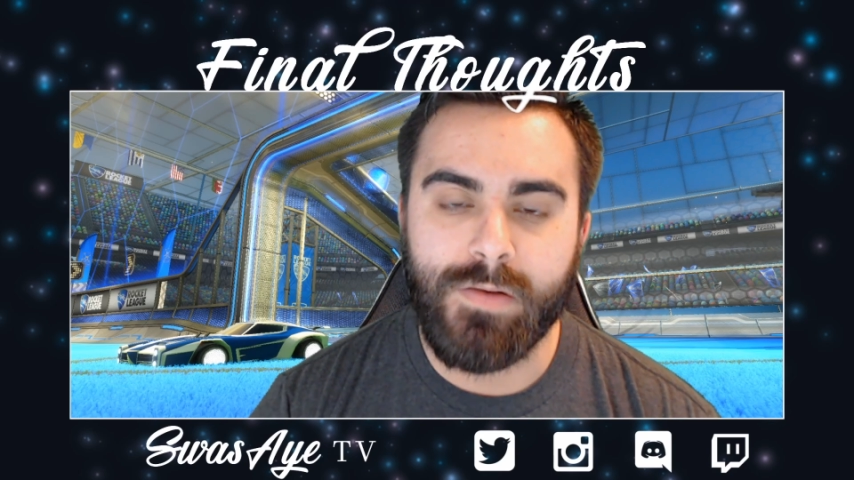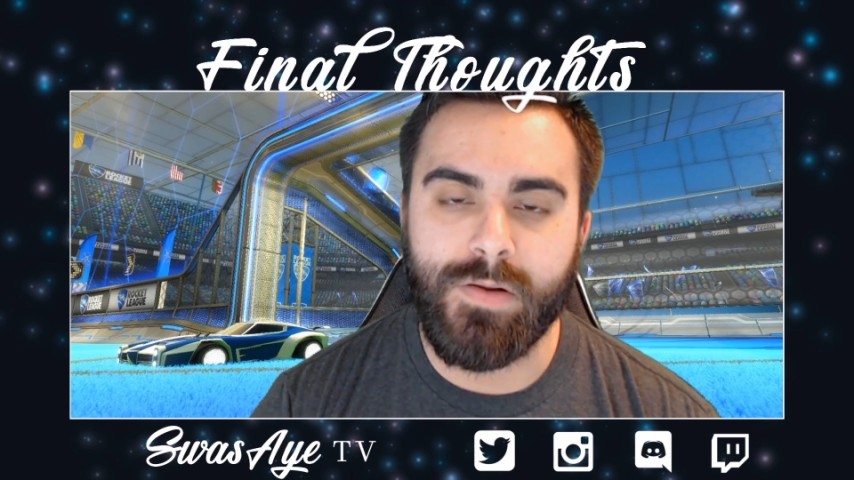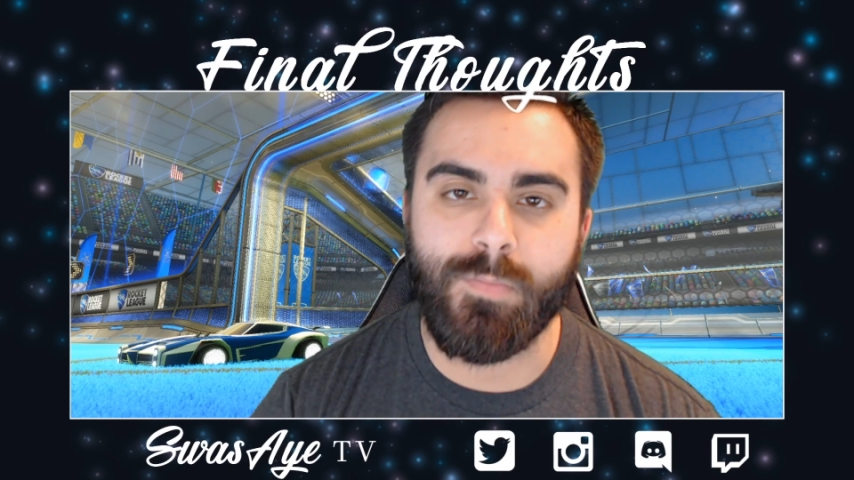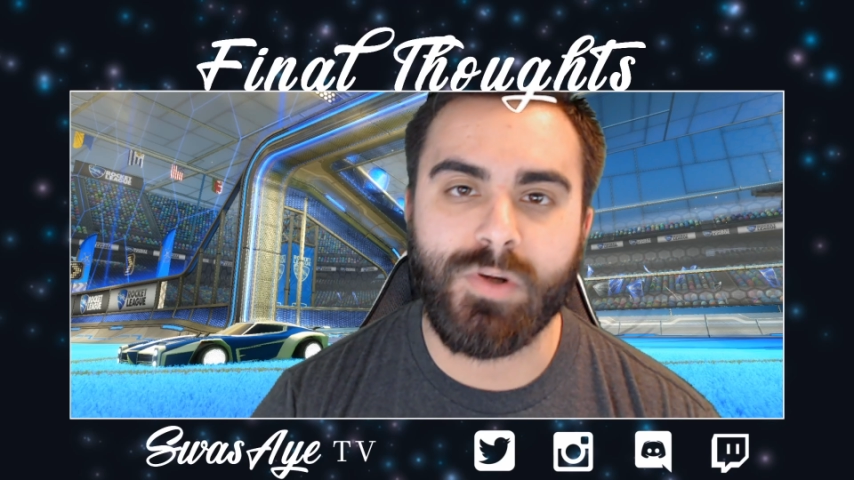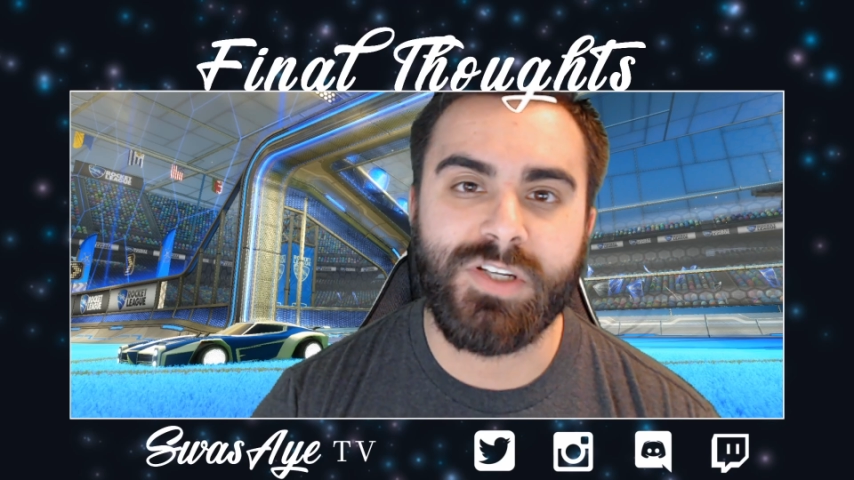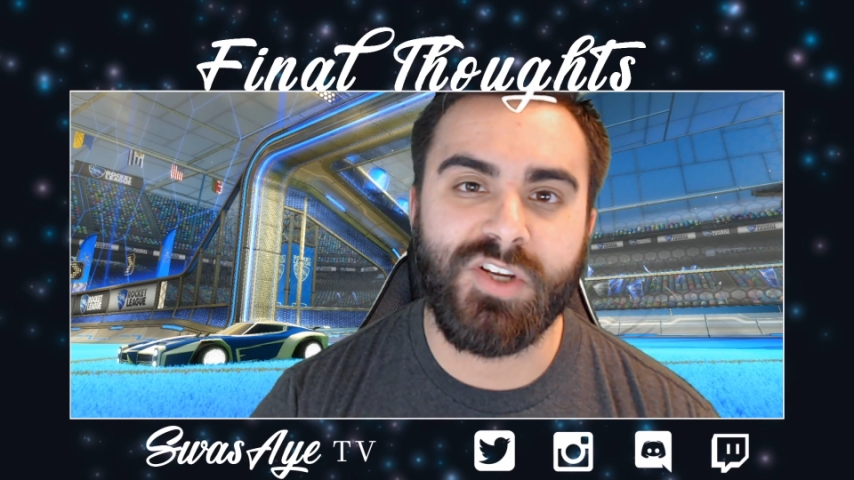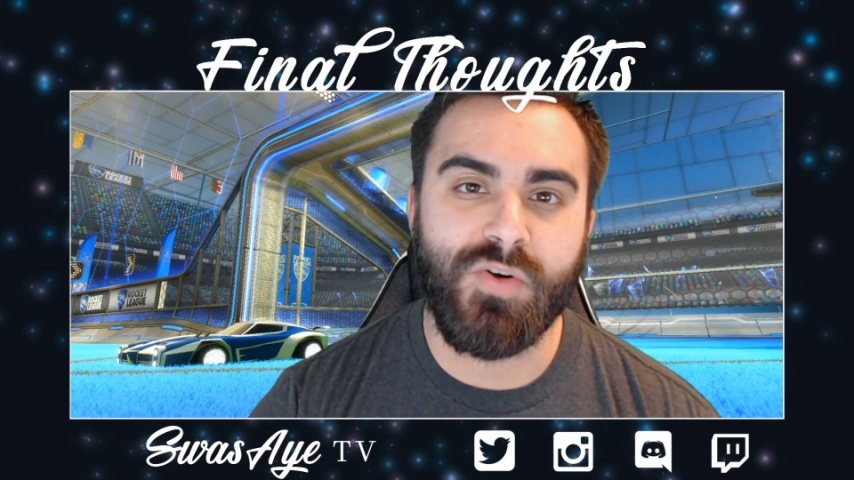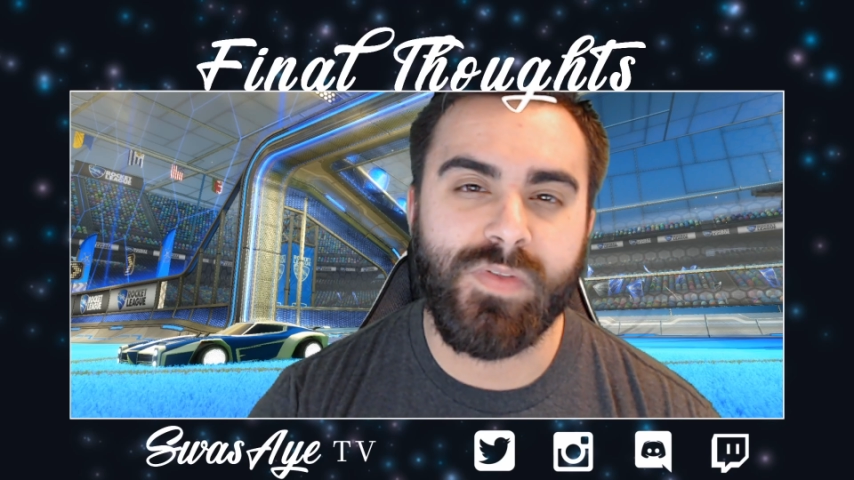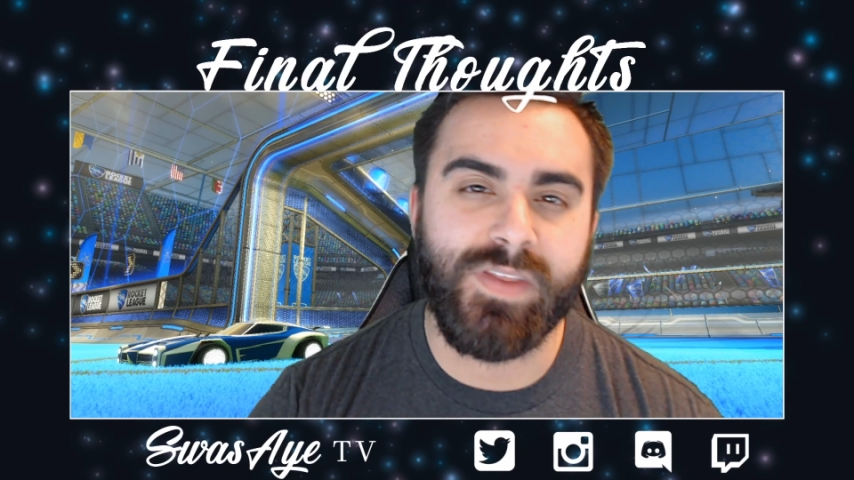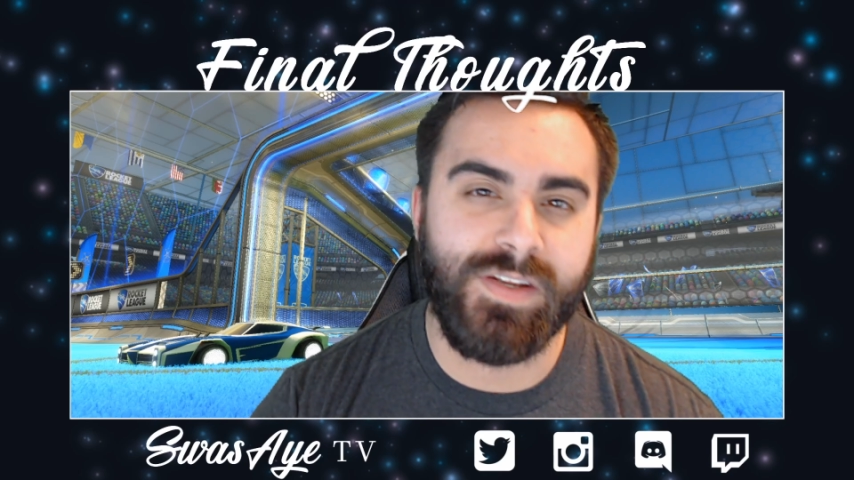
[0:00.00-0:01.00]
Number
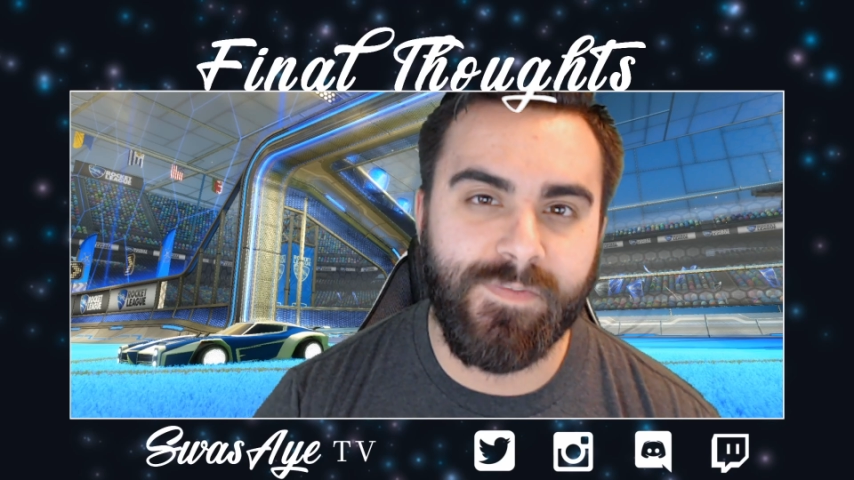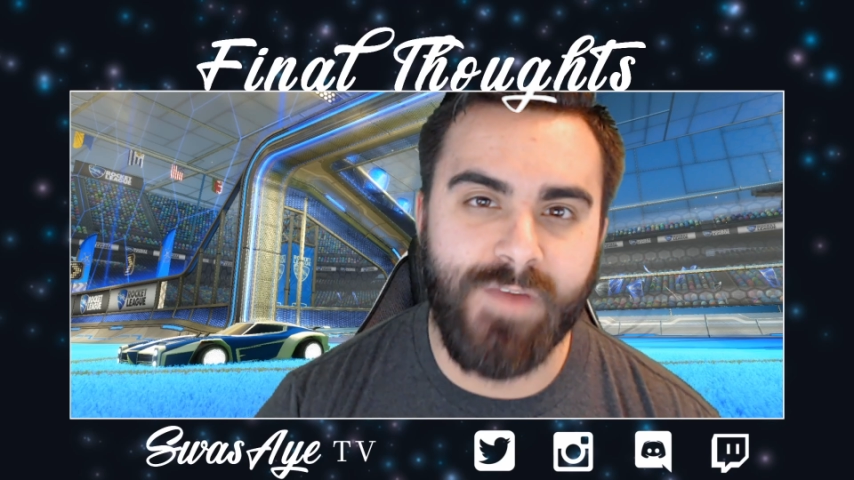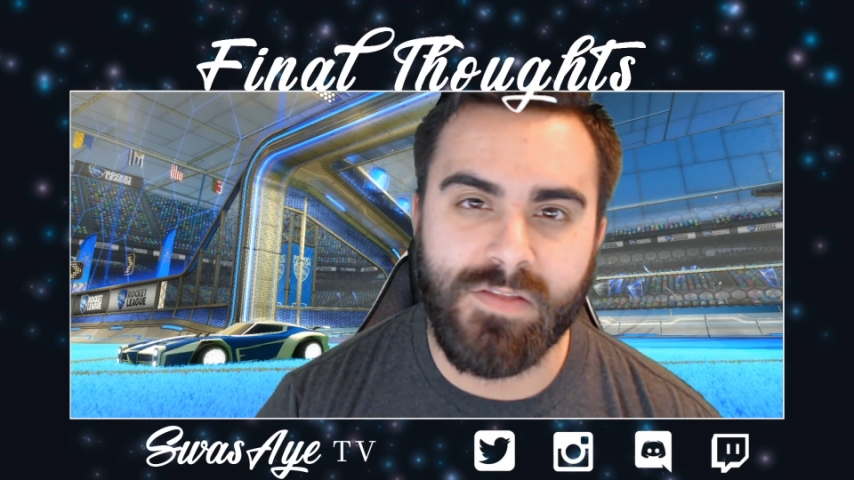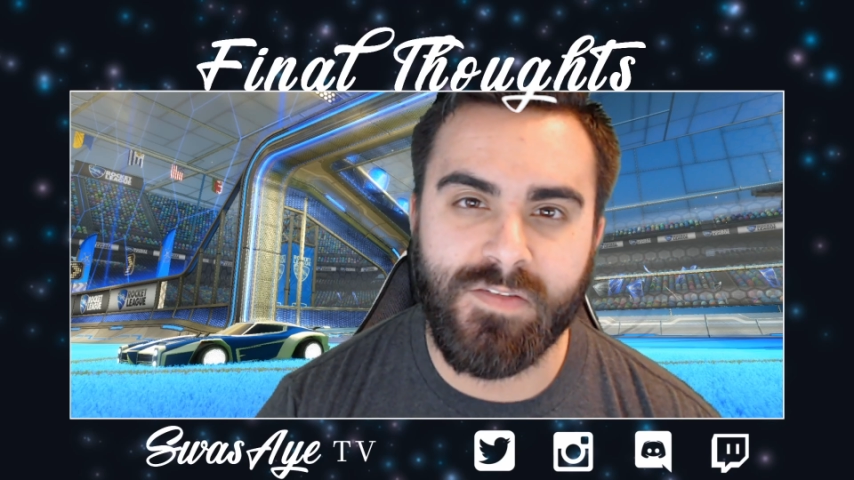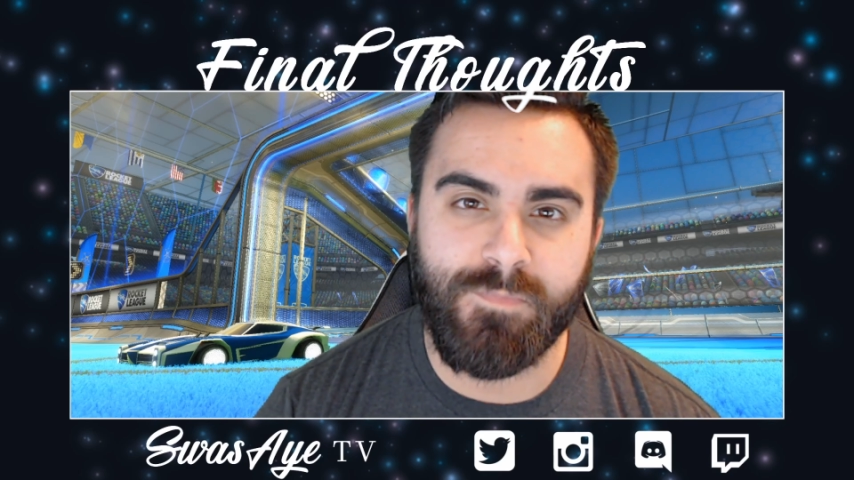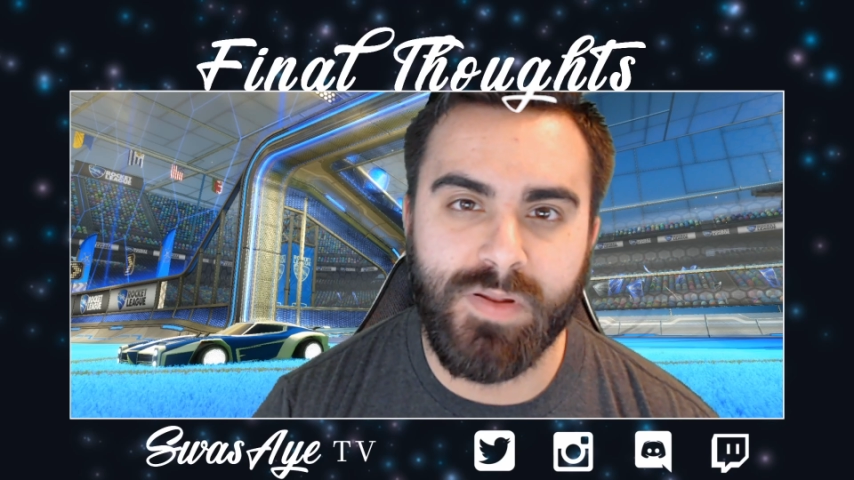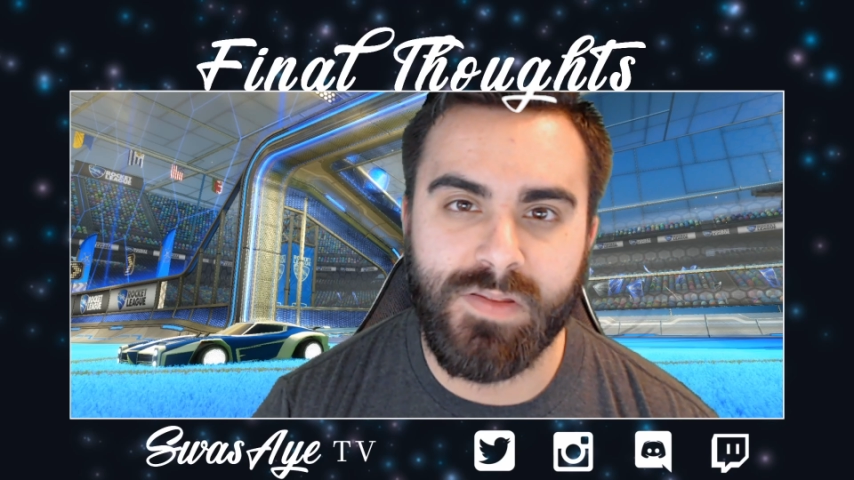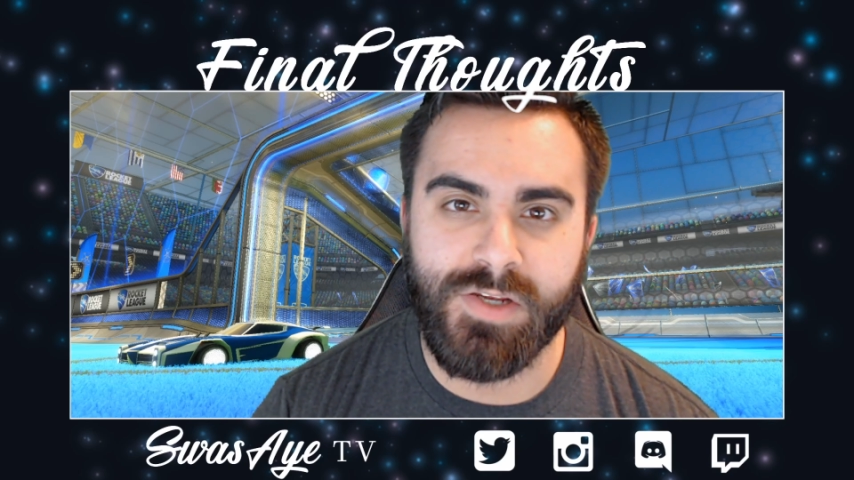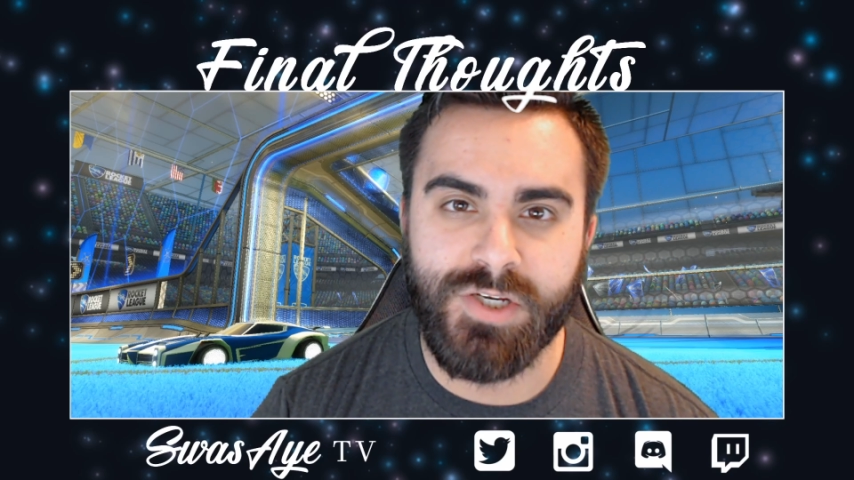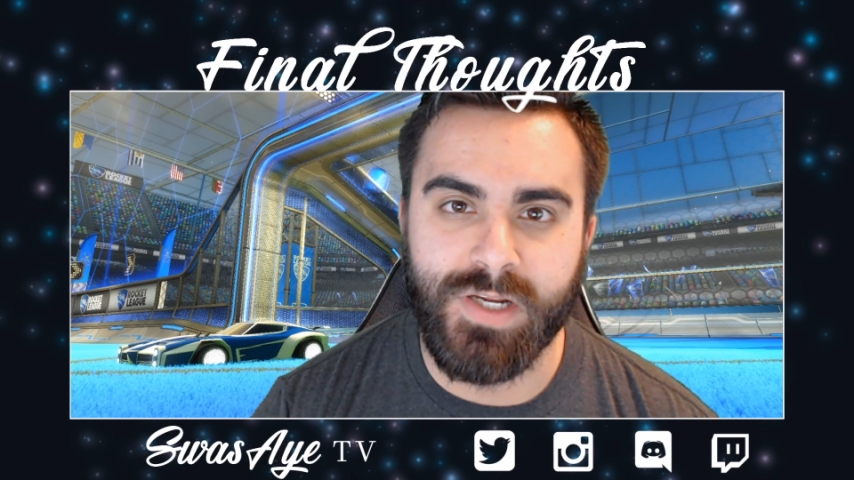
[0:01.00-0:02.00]
two, the defensive
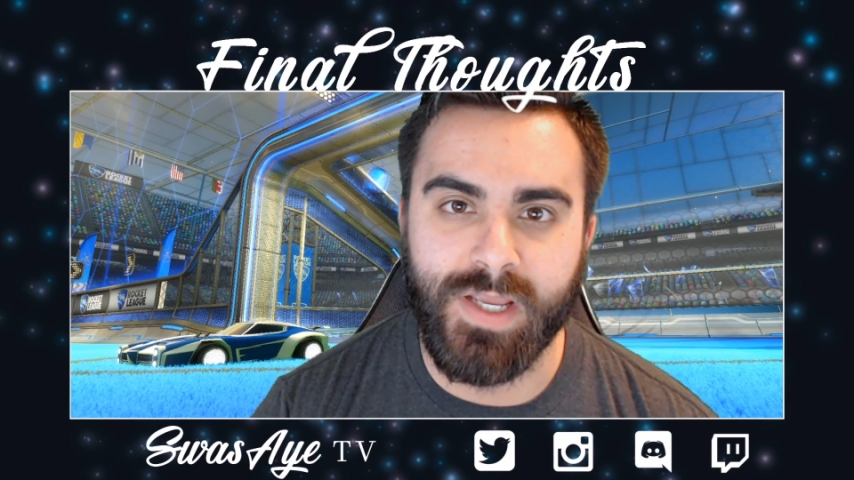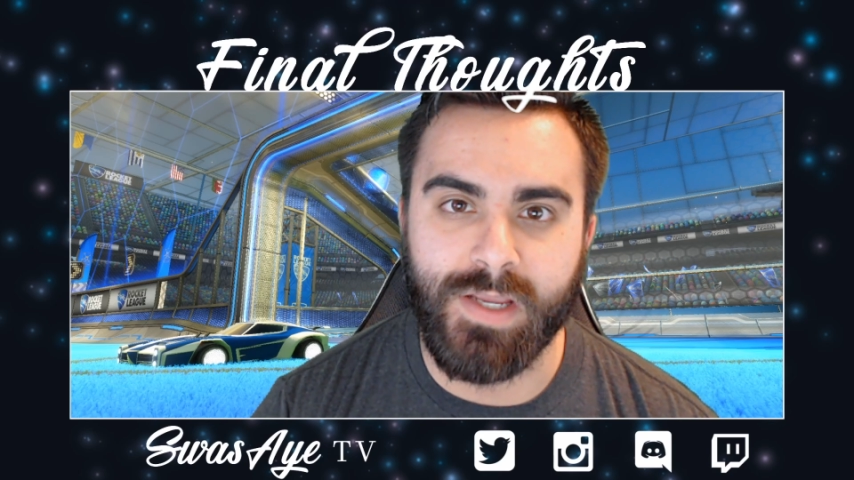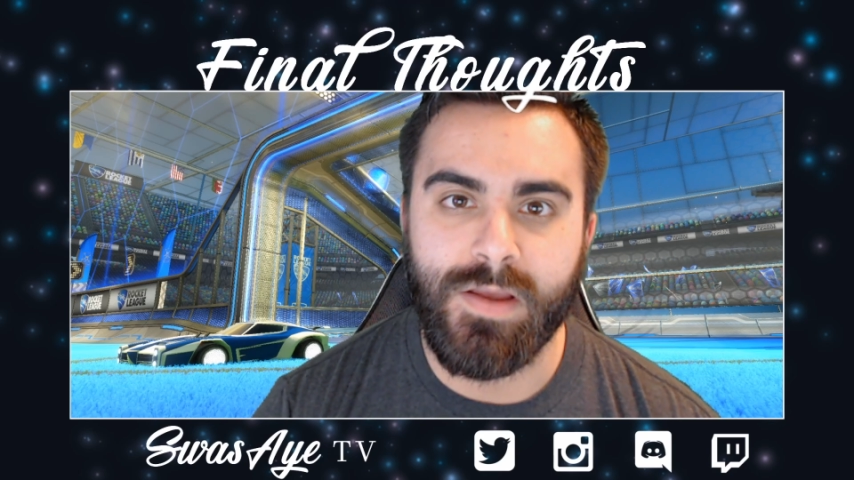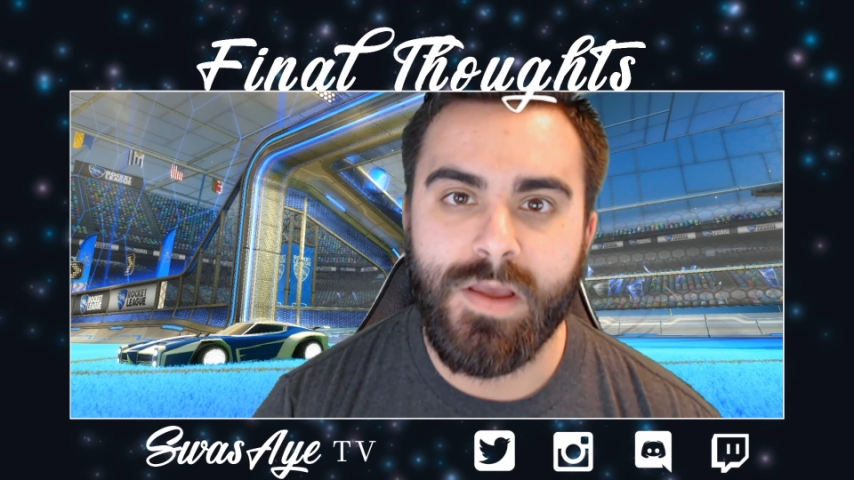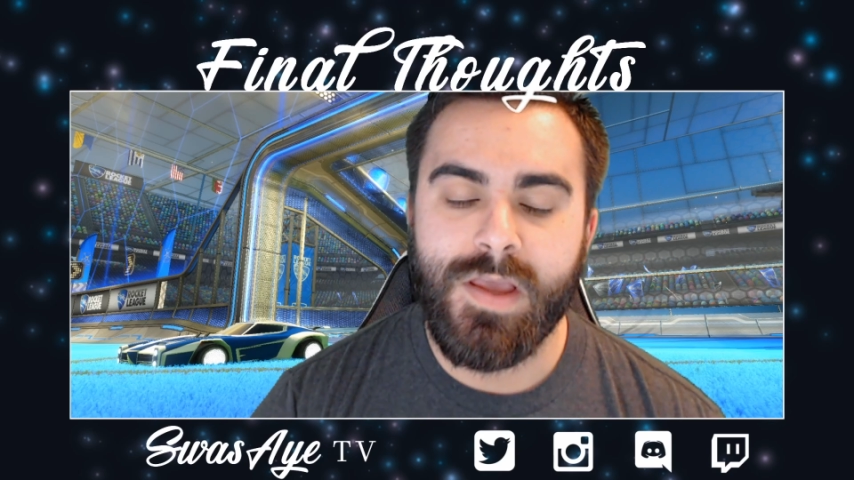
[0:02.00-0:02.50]
positioning.